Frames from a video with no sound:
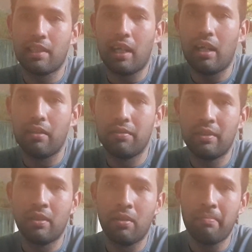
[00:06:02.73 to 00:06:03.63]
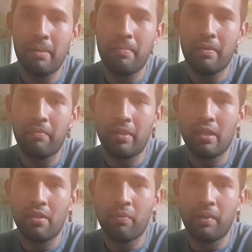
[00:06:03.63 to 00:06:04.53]
out, maybe when
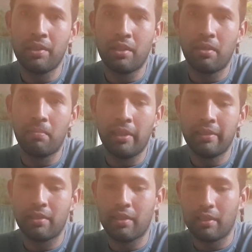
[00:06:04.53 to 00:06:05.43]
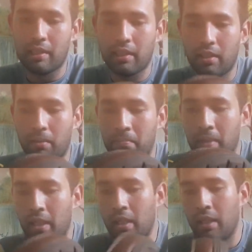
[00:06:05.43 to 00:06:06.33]
in the winter months as they come.
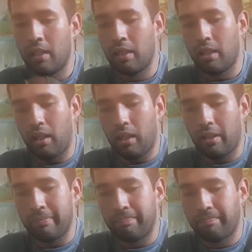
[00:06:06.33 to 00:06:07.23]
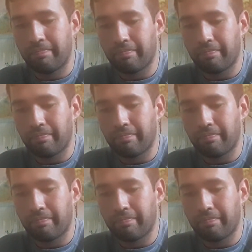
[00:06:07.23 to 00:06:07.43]
Um,